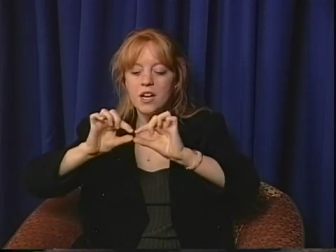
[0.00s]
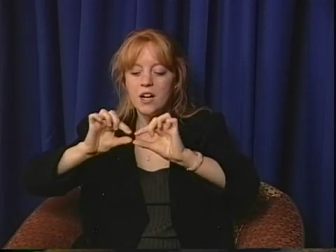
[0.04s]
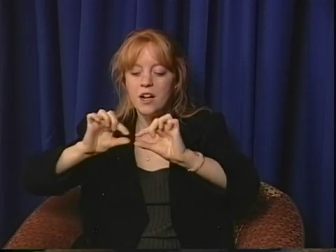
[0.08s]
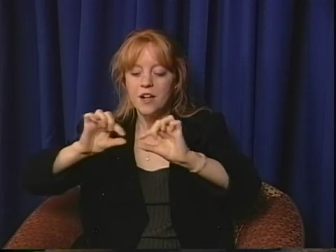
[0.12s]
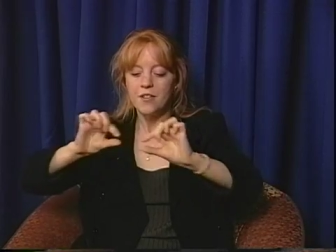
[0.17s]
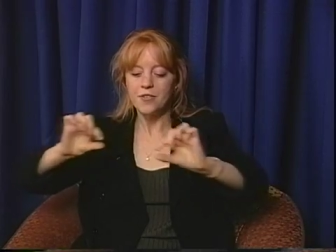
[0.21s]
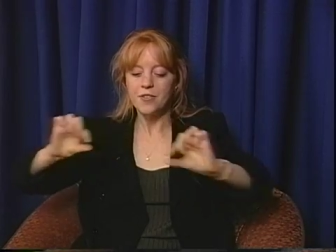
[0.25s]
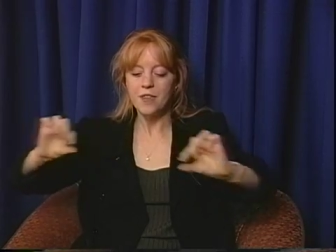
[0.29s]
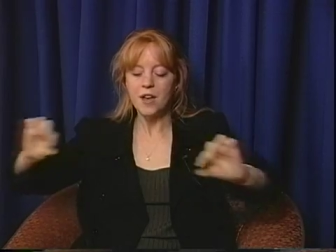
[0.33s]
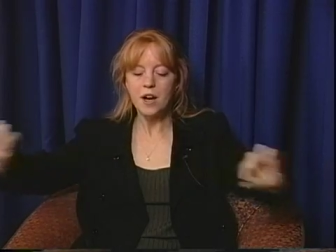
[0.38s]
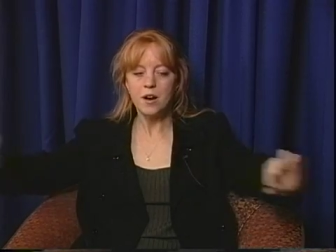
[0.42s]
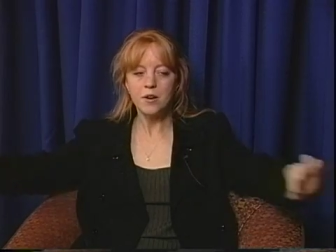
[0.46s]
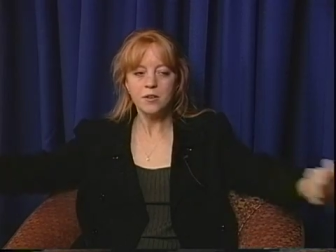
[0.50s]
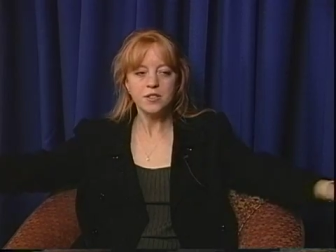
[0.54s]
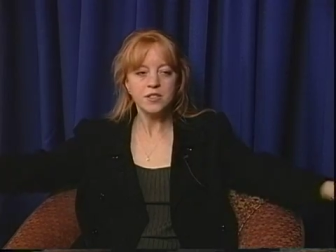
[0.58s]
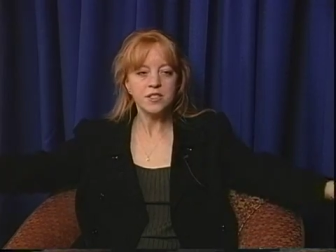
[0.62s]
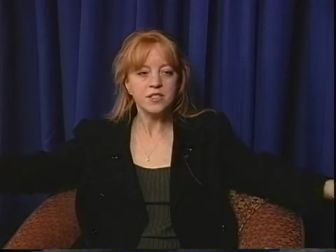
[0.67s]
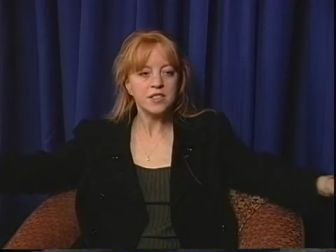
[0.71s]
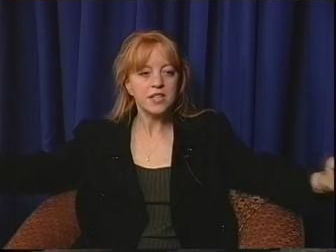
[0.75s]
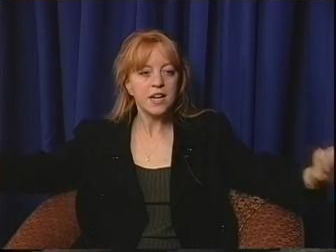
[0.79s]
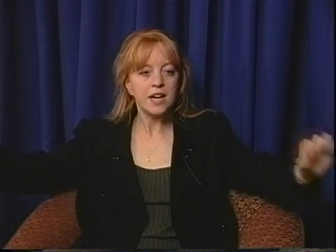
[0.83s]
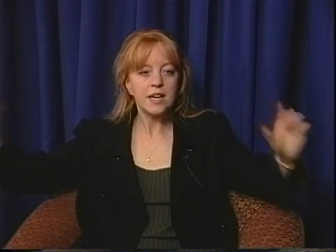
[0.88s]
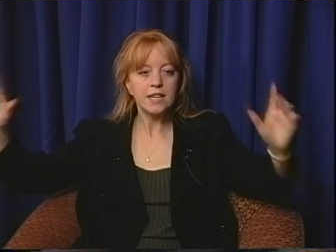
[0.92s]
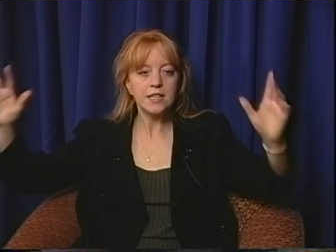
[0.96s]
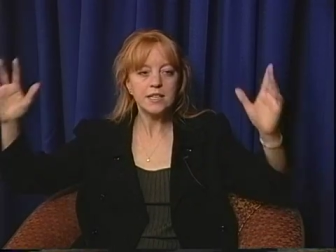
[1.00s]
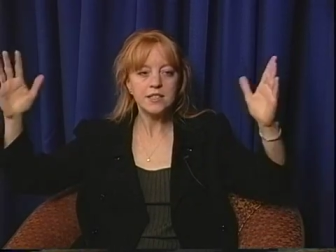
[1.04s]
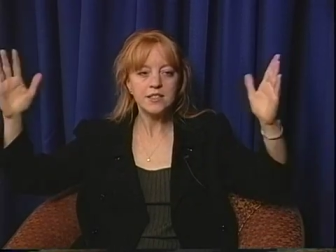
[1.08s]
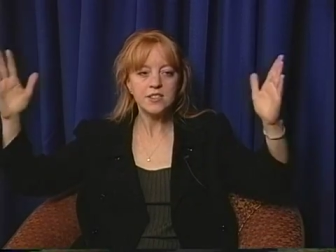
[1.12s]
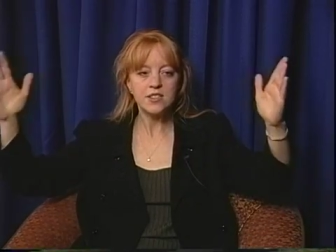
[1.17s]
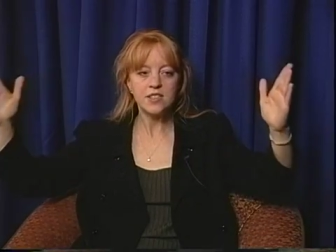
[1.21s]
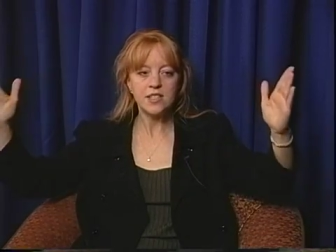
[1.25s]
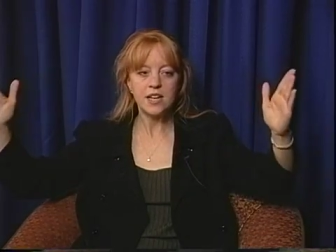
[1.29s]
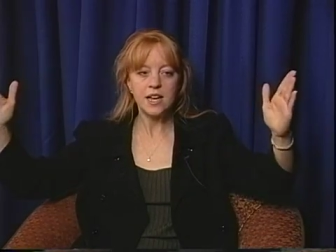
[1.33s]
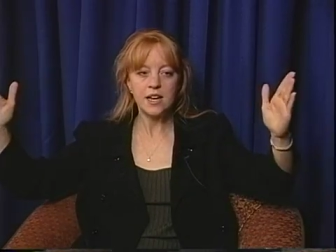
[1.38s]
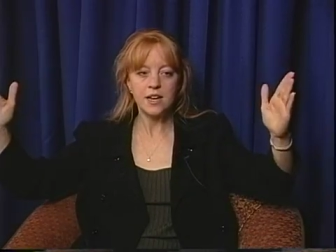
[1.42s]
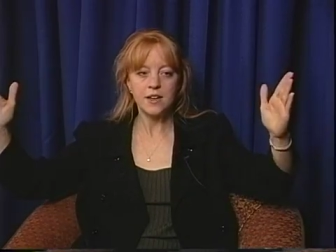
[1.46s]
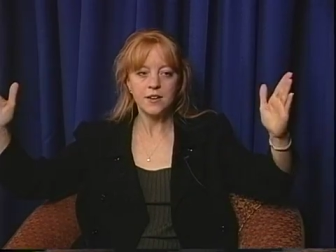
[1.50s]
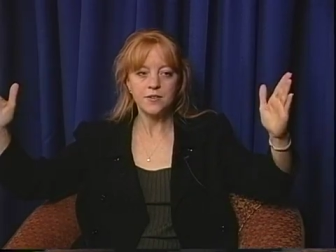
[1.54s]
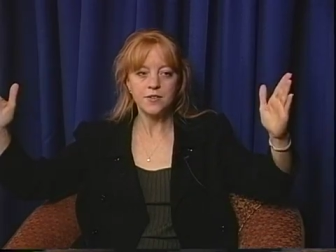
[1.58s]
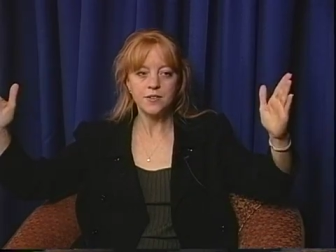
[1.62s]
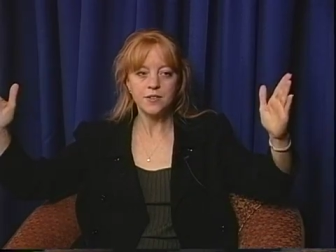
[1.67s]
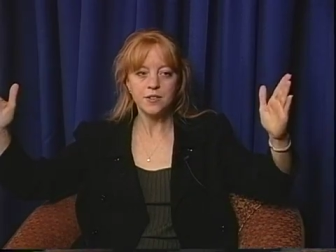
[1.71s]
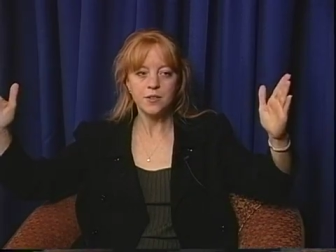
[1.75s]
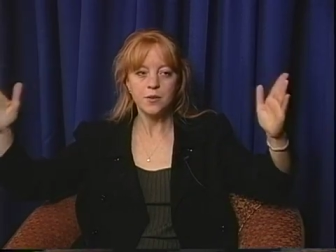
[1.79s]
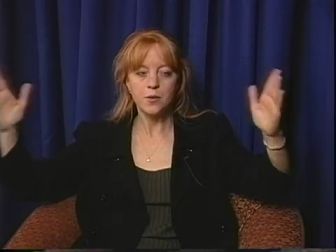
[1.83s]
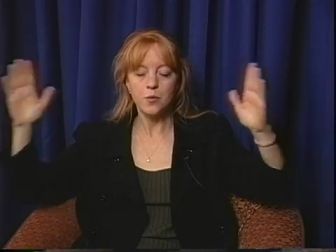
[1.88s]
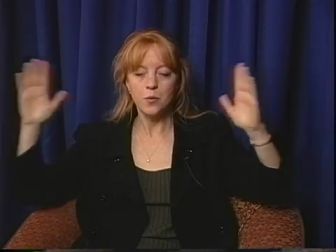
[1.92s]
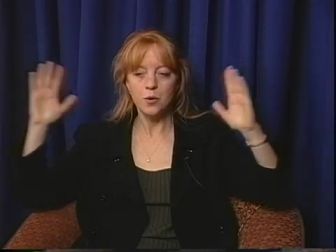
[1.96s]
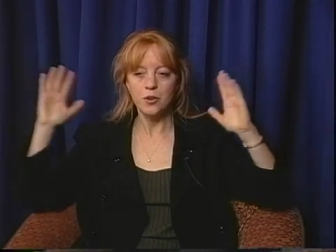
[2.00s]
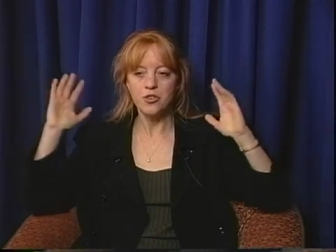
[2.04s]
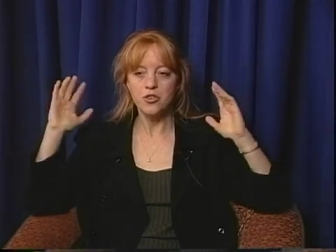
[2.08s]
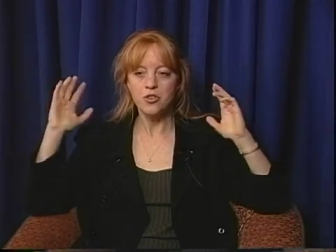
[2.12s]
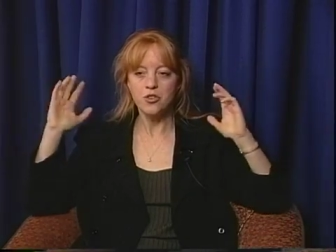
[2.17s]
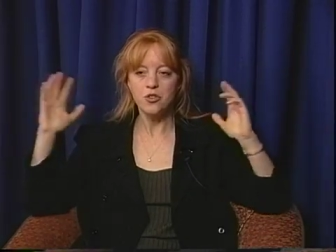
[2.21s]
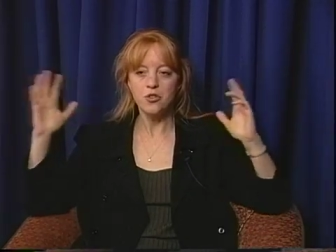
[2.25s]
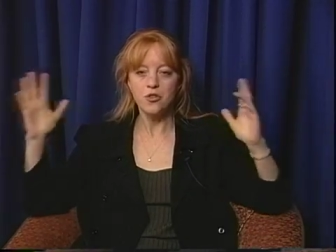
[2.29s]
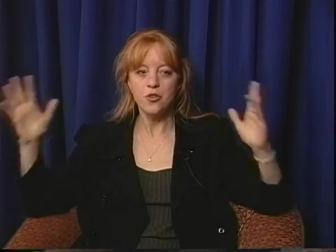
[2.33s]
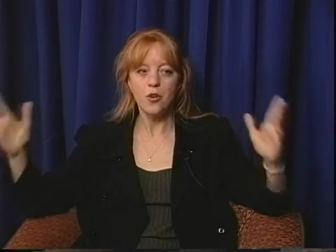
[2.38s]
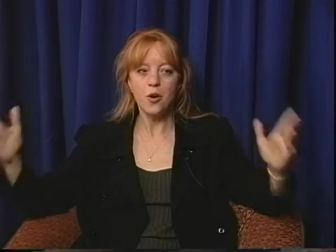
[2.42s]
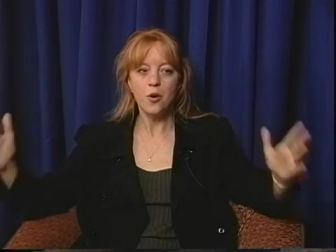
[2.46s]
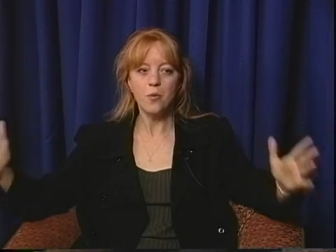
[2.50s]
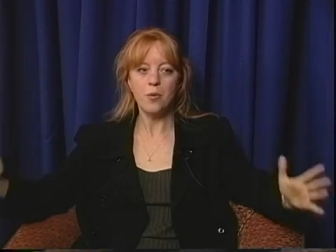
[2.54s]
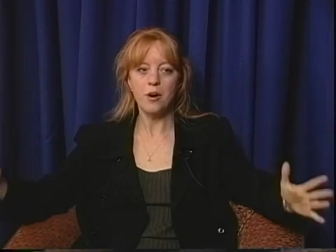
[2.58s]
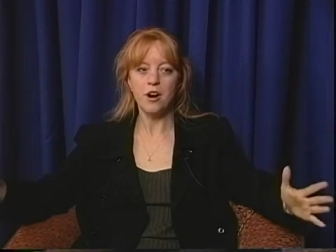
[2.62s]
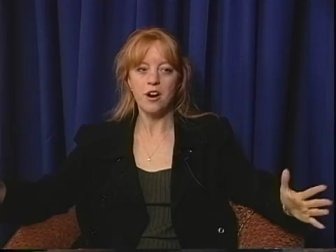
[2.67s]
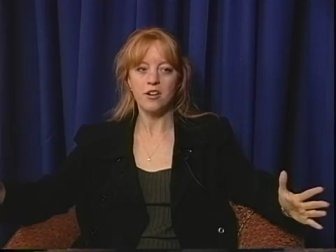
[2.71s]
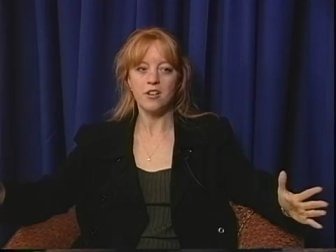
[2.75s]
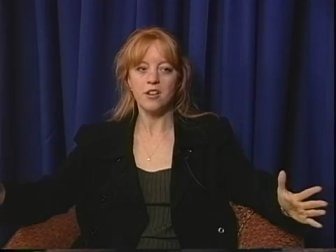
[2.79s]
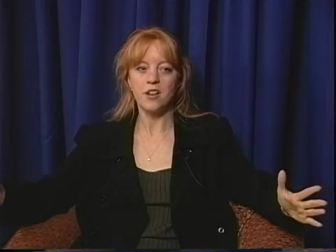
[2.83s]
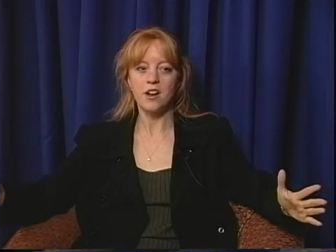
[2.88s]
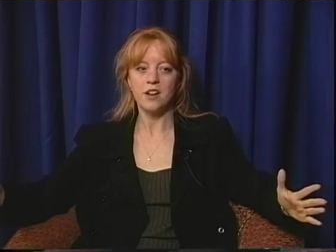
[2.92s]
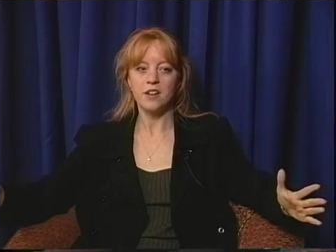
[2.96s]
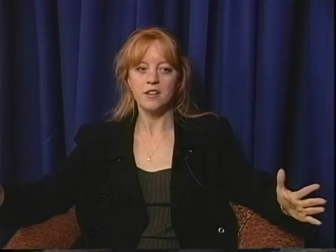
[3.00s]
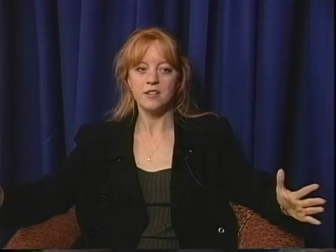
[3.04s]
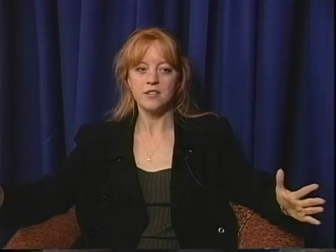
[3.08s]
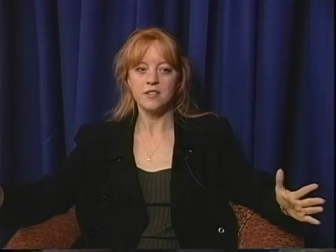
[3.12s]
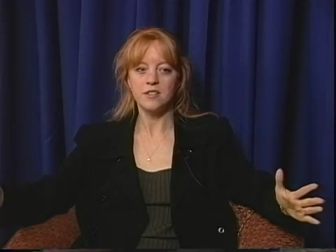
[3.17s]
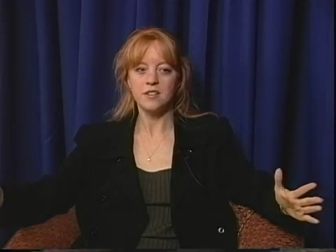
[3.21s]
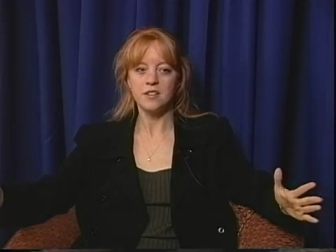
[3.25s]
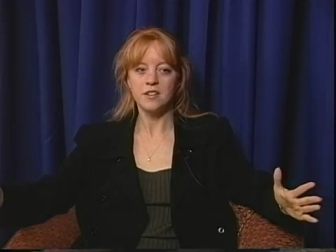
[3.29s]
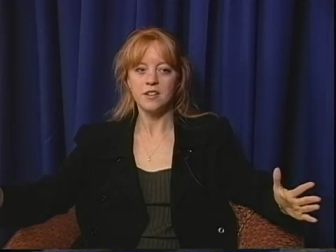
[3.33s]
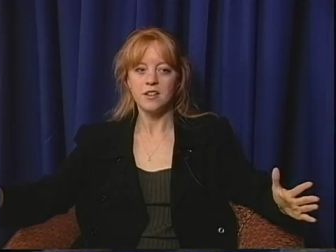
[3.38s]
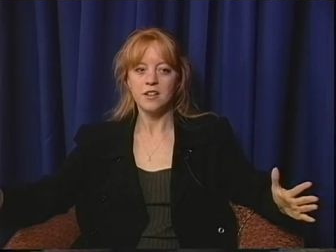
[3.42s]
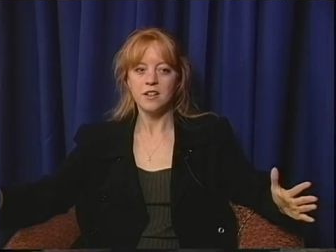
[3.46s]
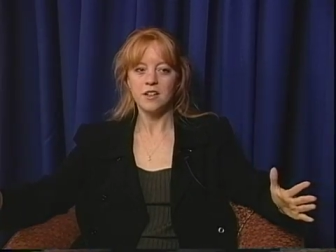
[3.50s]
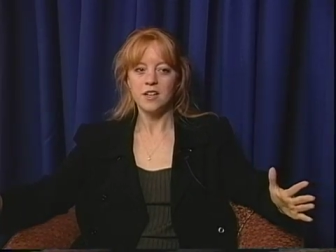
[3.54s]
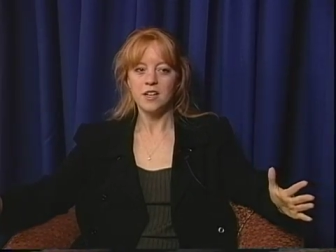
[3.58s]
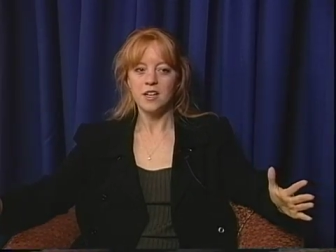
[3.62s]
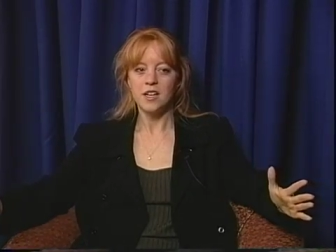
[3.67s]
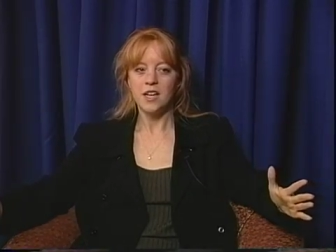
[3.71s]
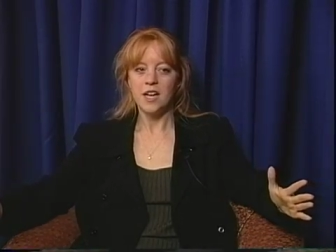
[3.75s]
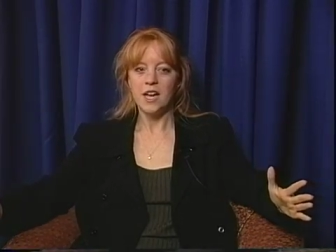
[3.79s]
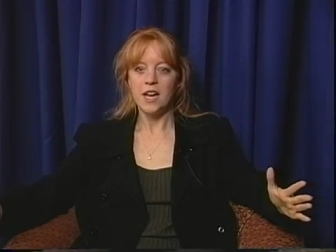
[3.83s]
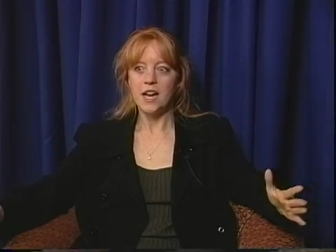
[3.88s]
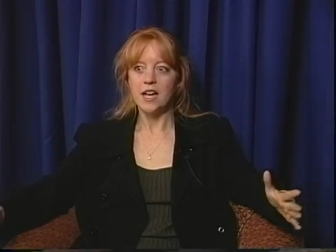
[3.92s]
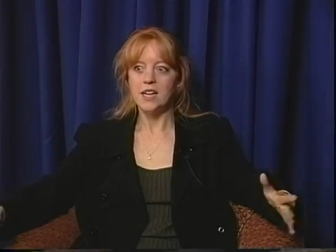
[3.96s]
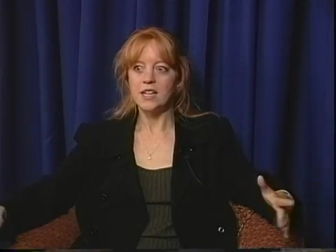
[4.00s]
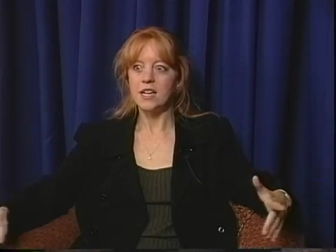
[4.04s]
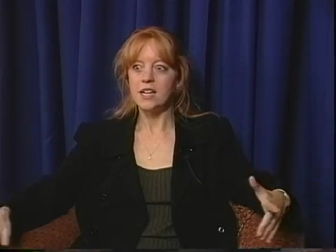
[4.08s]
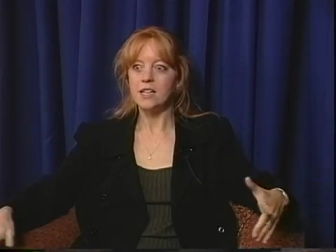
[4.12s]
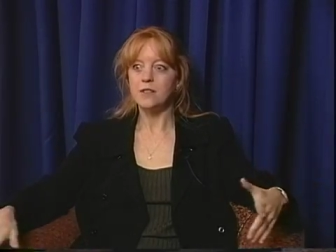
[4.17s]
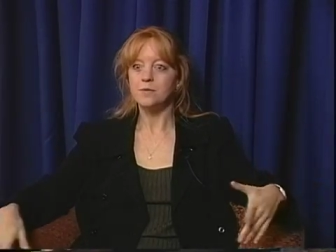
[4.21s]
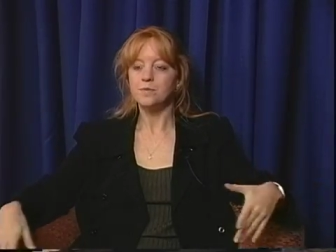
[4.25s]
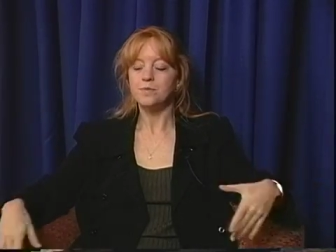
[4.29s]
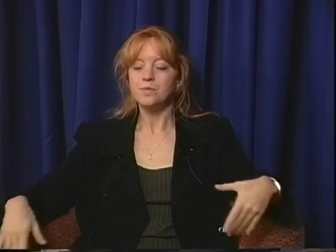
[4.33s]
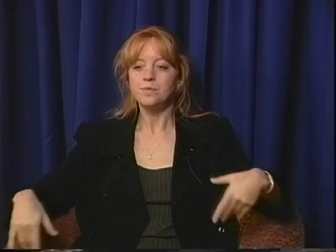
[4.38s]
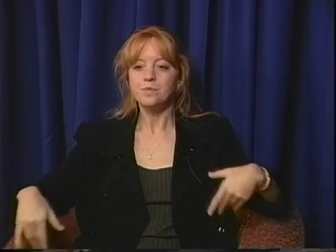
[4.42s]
1,000 tiny staves with no bar lines. And I